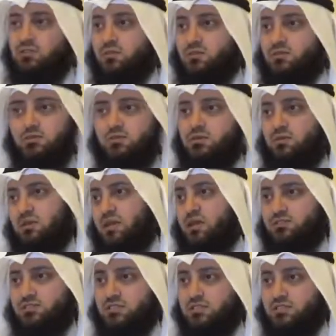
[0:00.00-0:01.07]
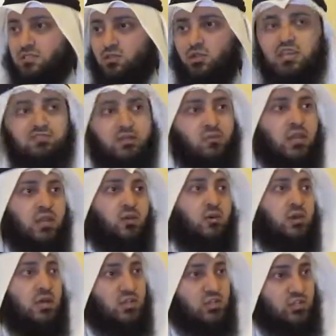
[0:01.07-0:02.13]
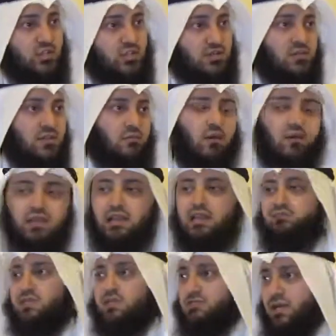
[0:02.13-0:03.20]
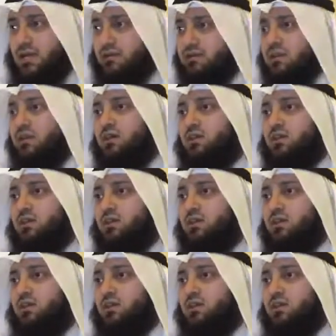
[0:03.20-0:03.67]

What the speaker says: You cannot just, even when you turn the body left and right,